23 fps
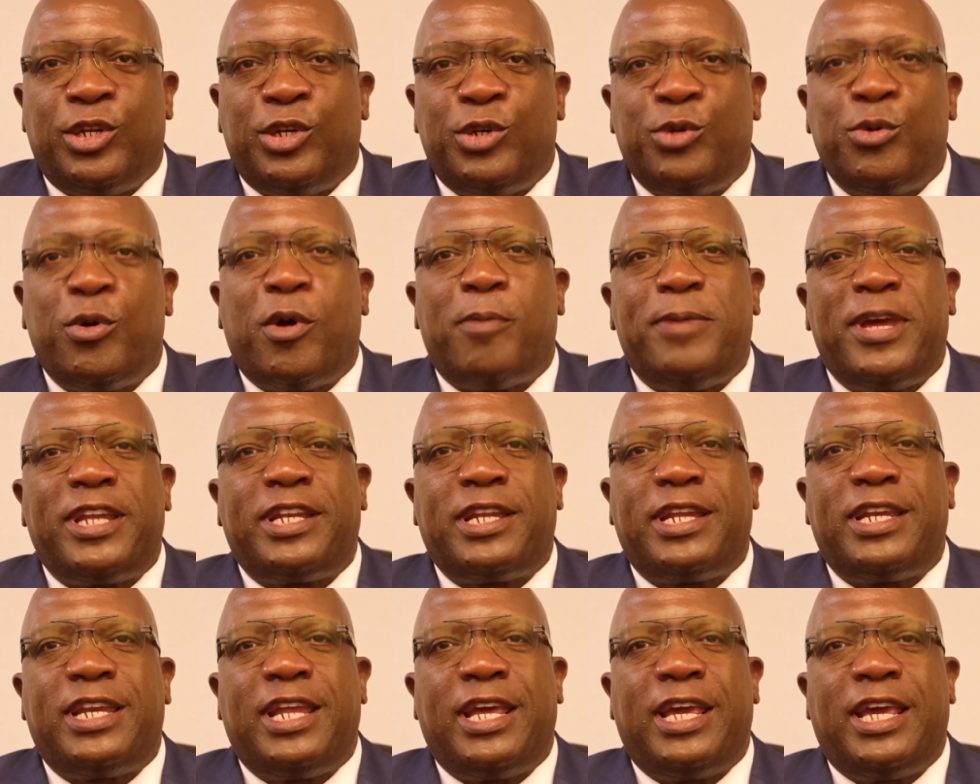to a
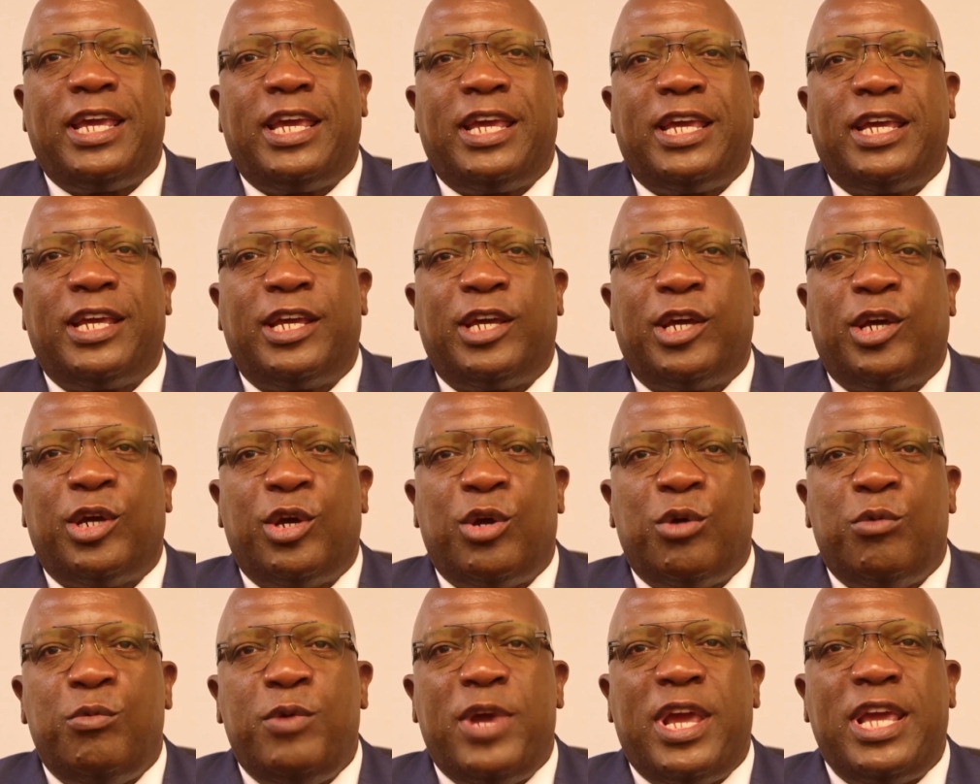better day,
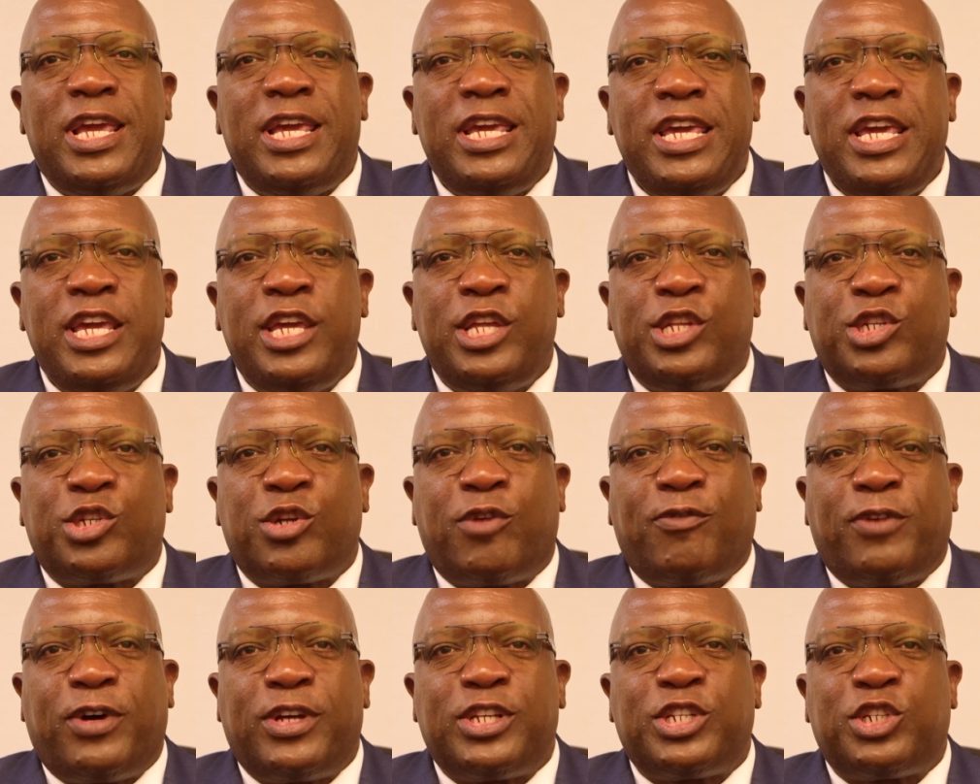where each
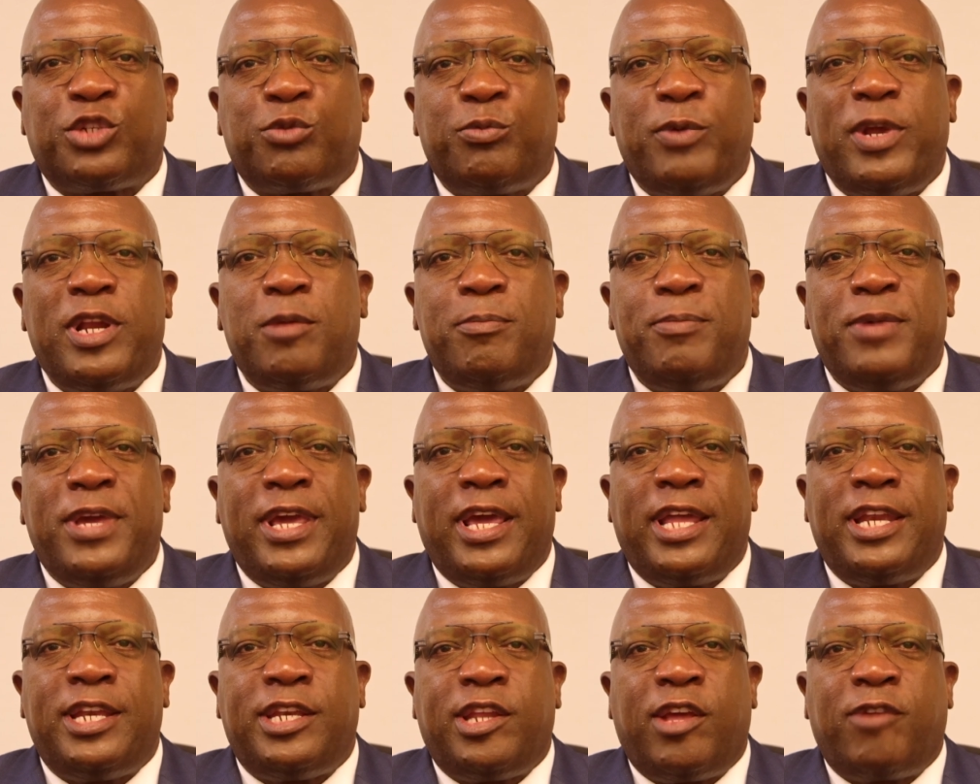of us will be
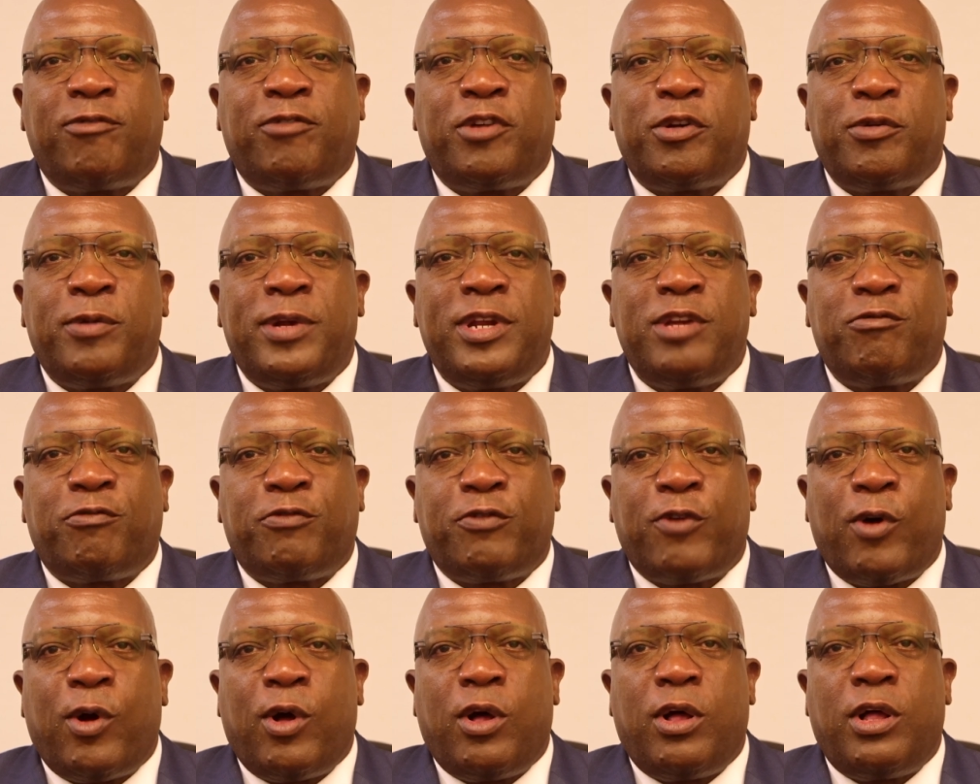endeavoring
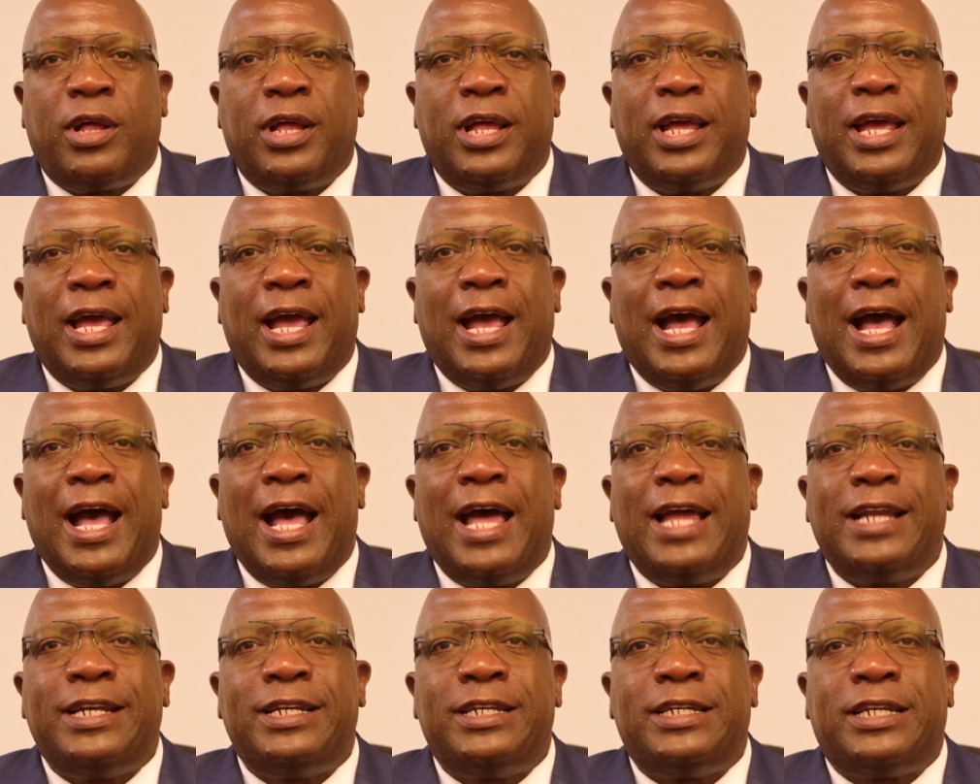for
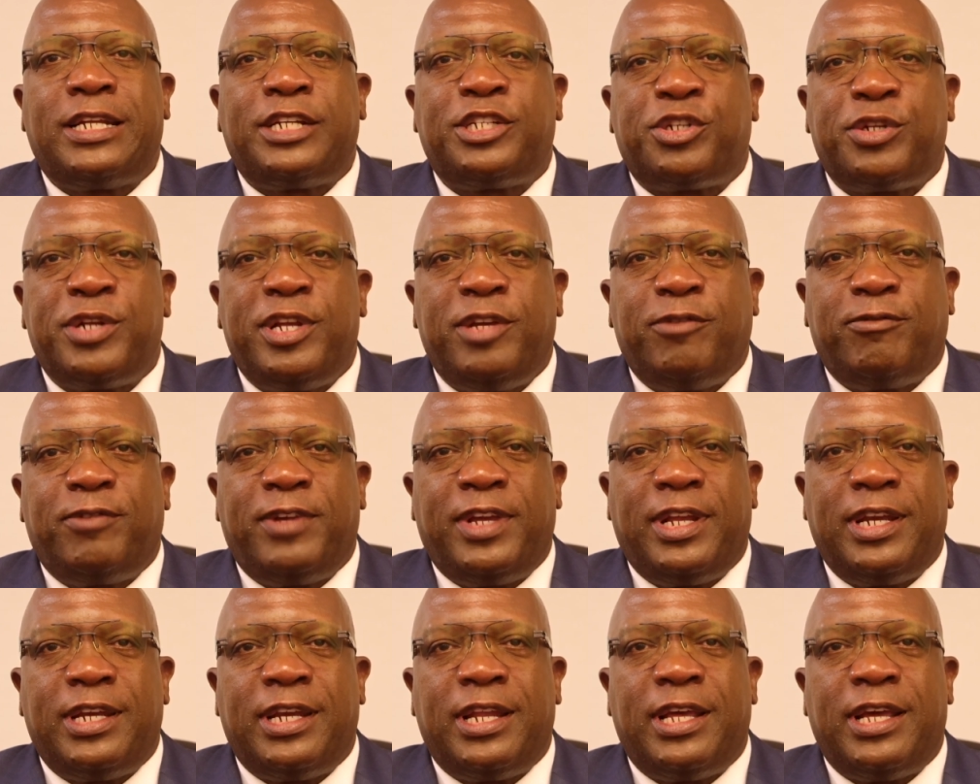and
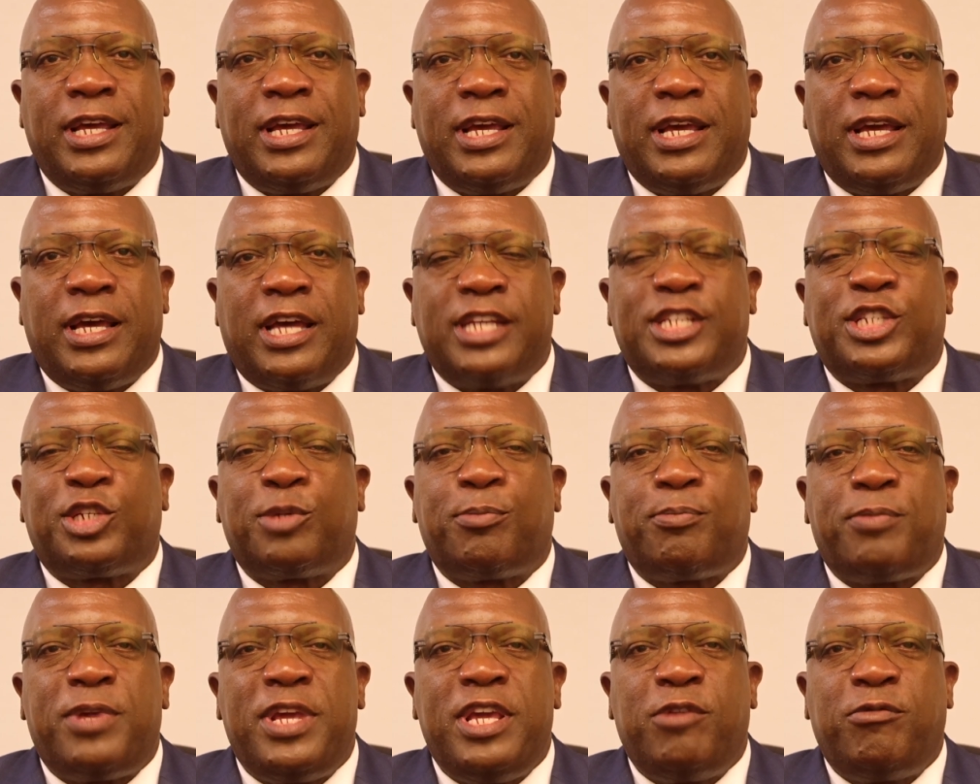achieving a
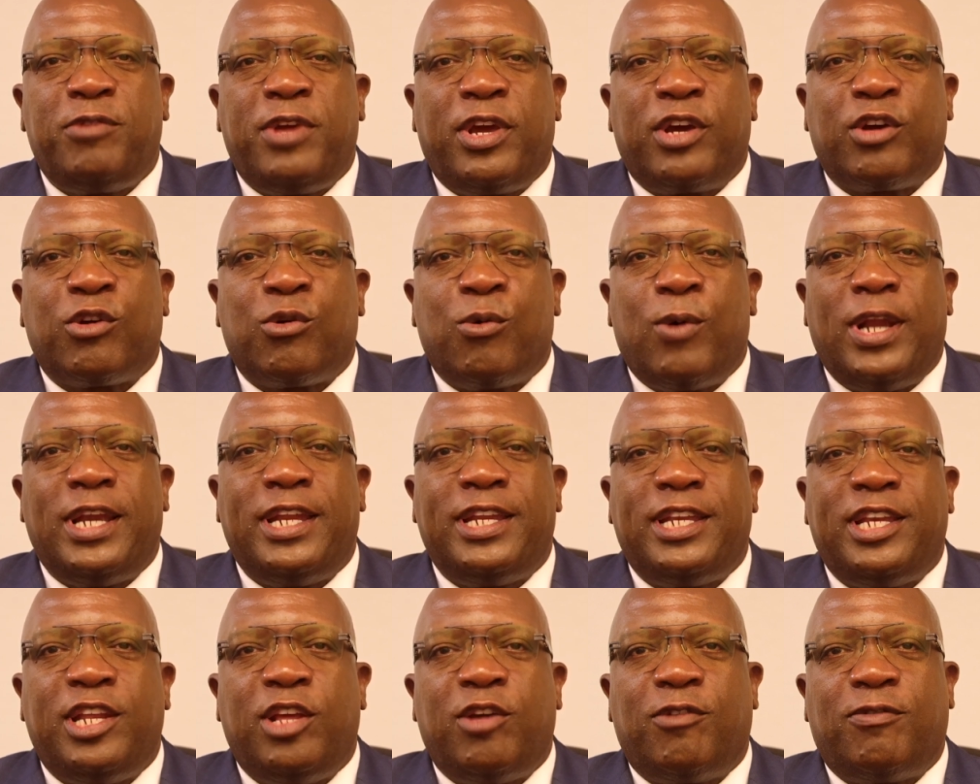superior
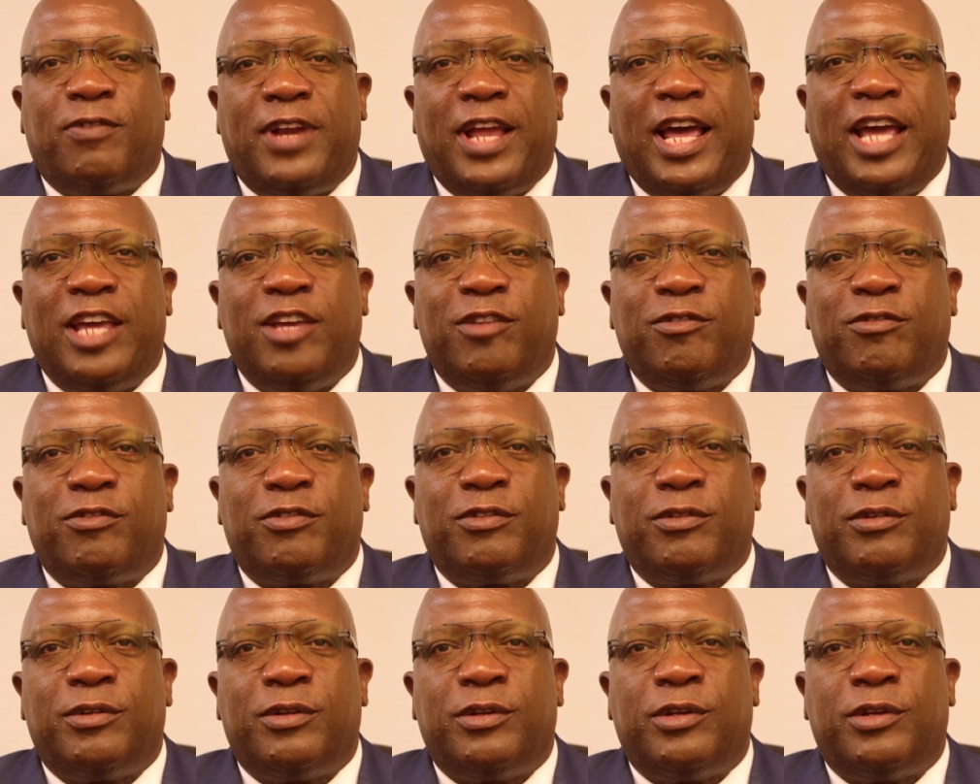quality of life.